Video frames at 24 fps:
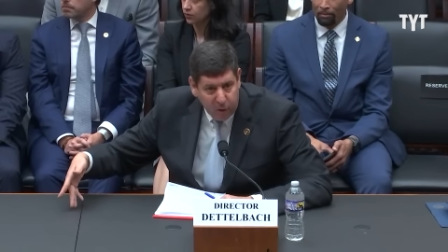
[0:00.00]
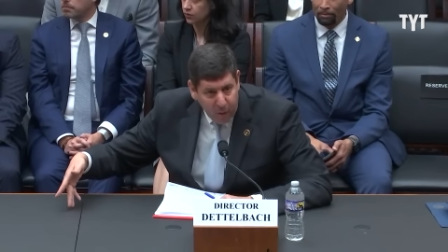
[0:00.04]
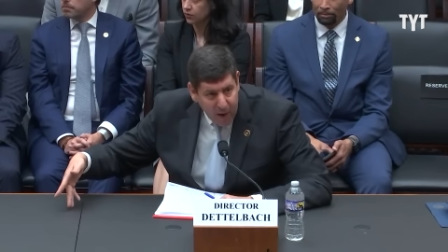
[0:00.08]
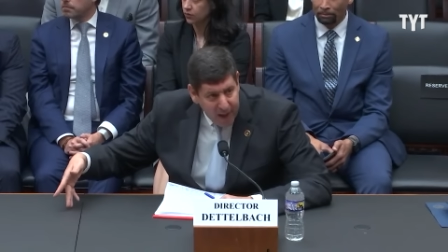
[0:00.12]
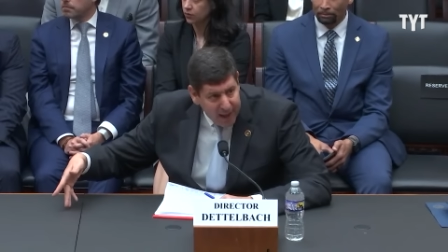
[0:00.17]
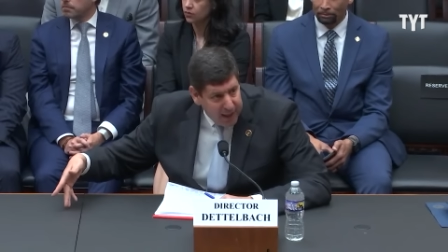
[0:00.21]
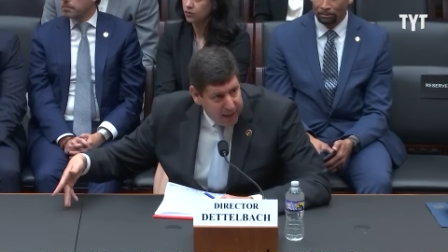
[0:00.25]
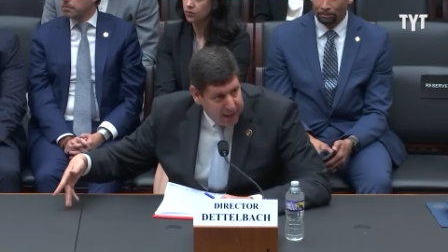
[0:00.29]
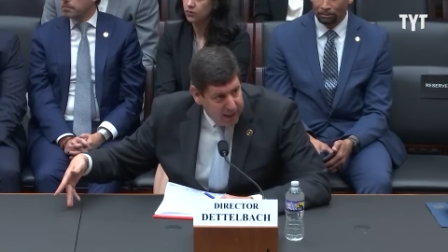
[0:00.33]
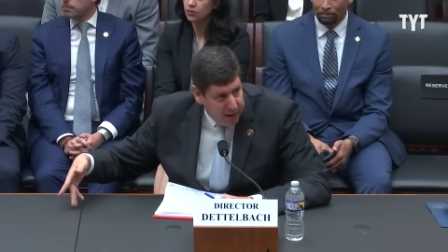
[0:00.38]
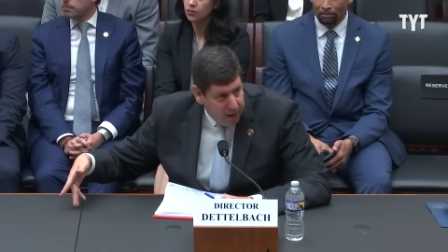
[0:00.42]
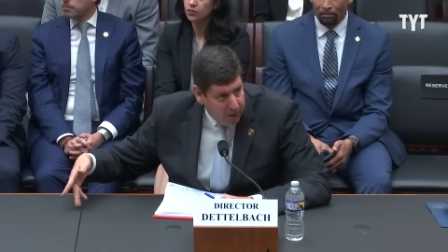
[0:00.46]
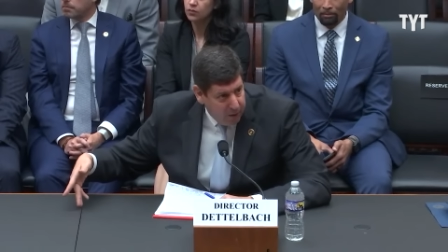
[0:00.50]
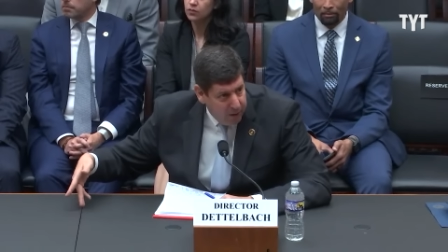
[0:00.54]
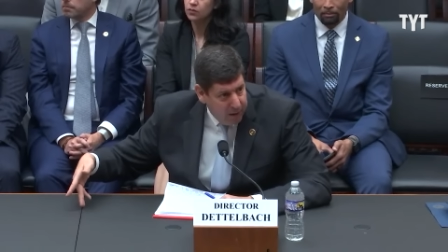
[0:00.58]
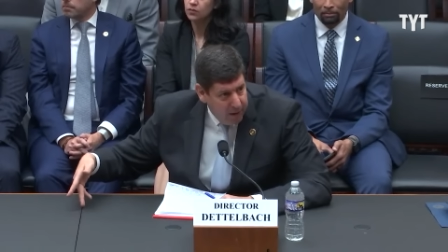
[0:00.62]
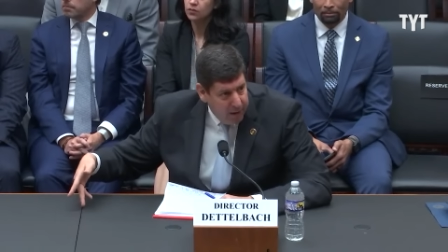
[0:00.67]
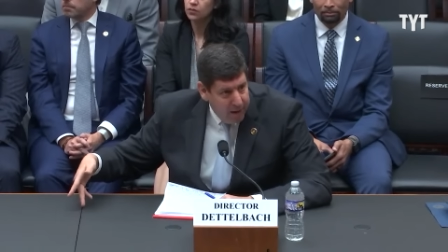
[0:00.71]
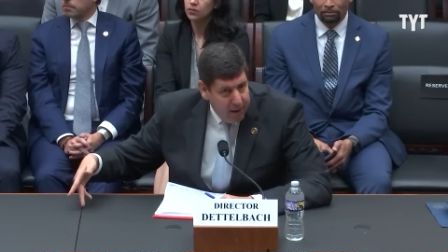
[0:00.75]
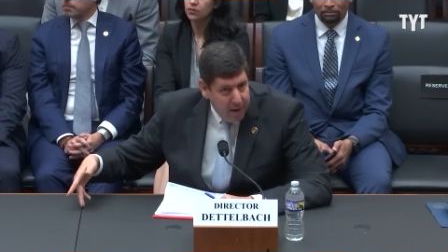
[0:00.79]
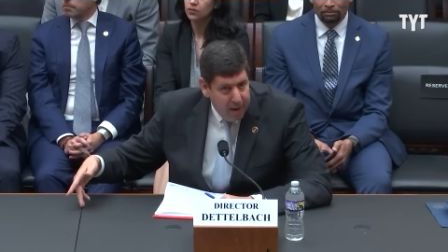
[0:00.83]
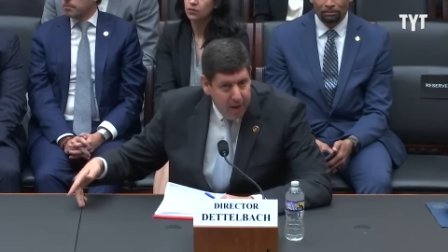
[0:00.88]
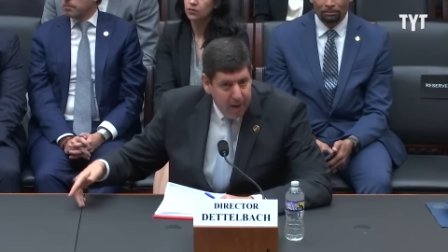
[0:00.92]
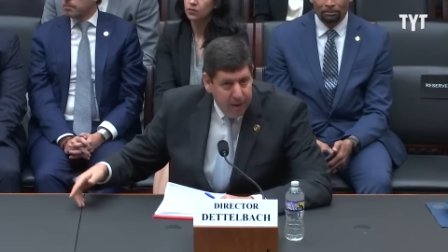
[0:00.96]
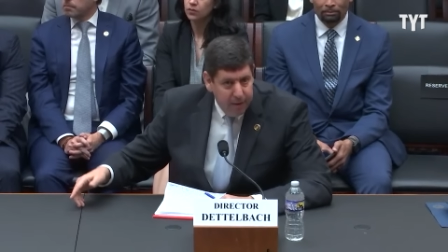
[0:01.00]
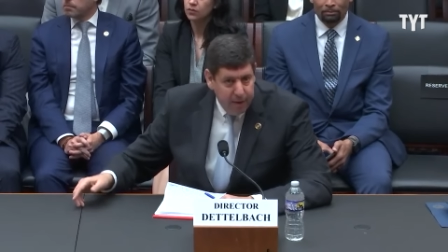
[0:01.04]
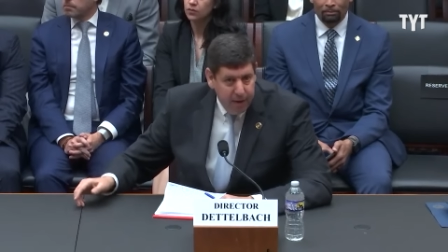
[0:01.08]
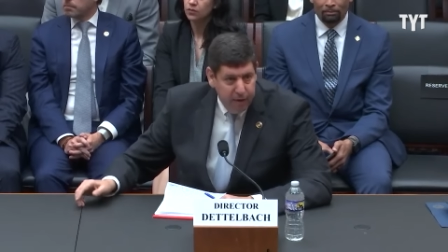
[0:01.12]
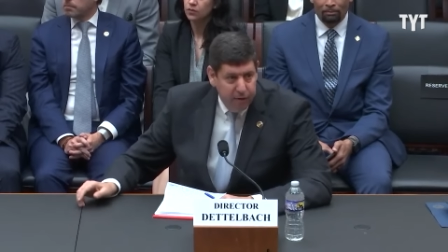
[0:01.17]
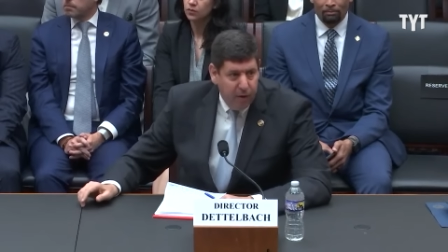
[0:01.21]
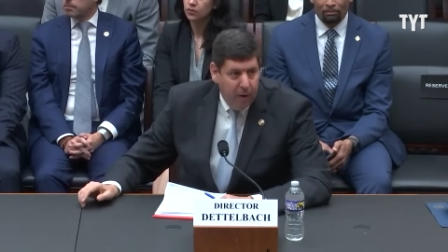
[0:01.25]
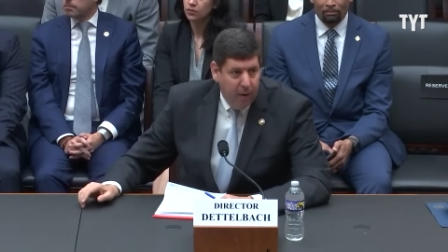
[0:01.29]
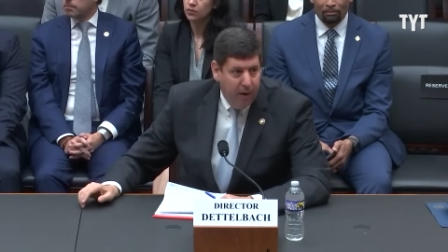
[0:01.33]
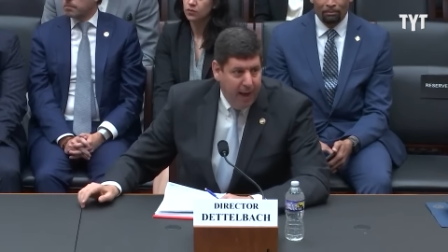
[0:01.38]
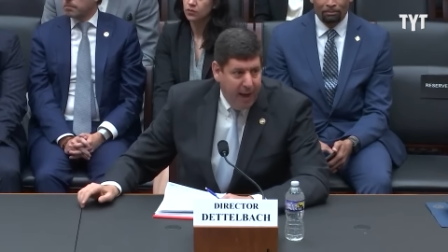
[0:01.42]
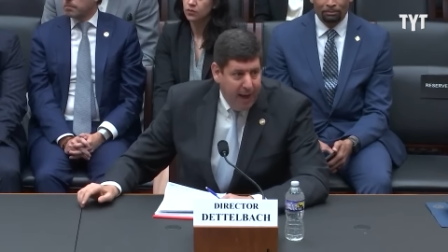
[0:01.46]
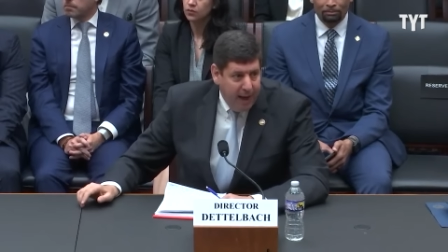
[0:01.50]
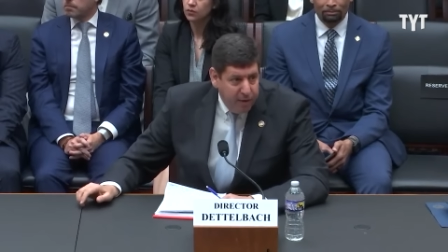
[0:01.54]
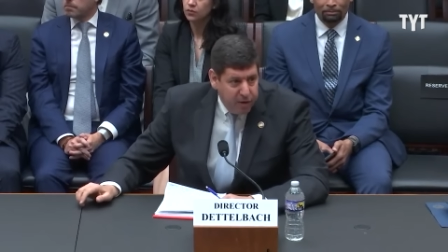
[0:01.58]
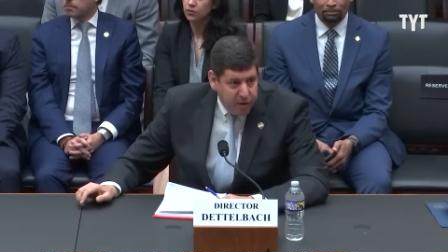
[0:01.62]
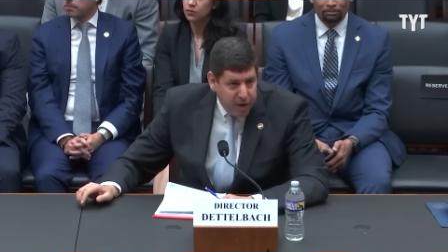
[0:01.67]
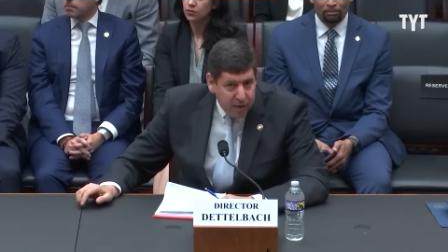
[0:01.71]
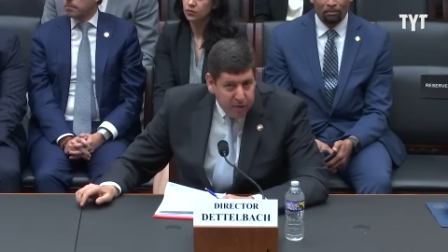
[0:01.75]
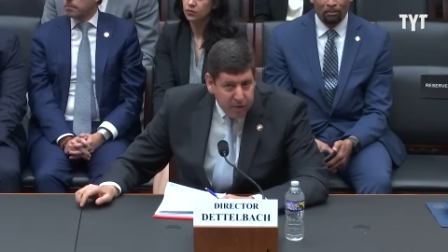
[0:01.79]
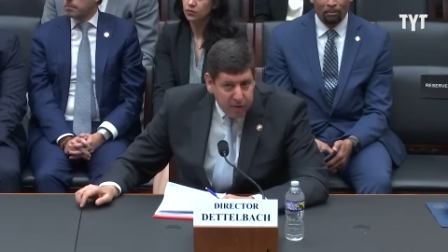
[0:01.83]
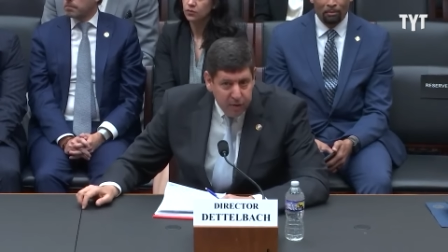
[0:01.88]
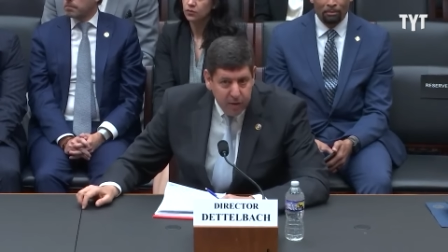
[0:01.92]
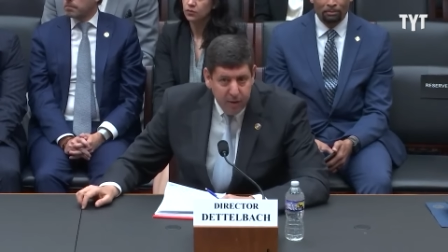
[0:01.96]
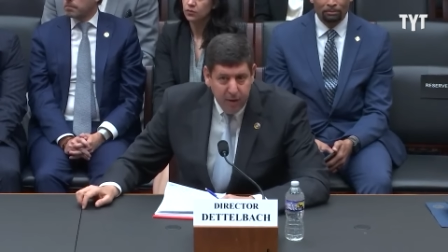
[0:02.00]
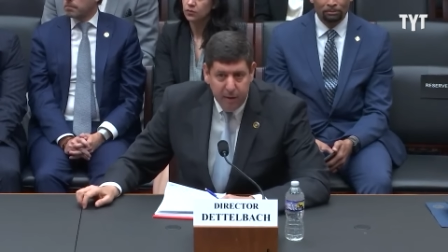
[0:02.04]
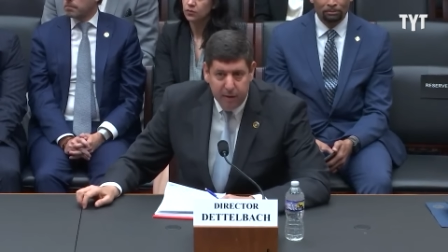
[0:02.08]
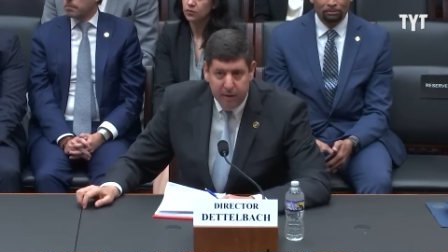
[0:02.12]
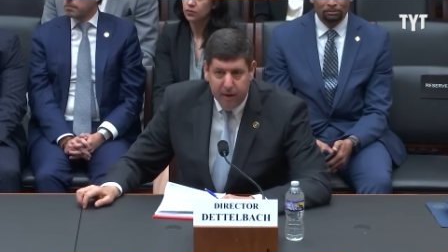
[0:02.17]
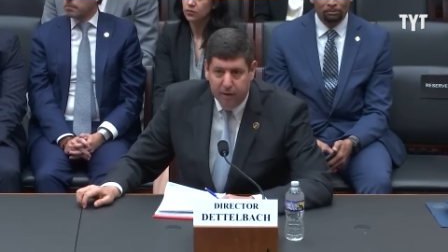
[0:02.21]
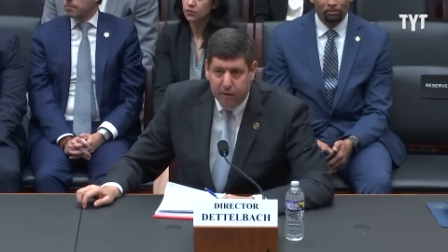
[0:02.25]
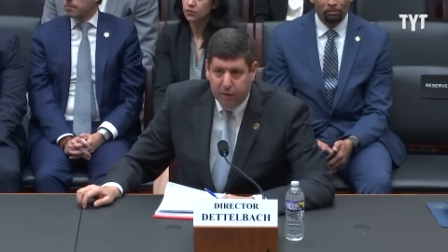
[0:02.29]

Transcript: credit here these are agents,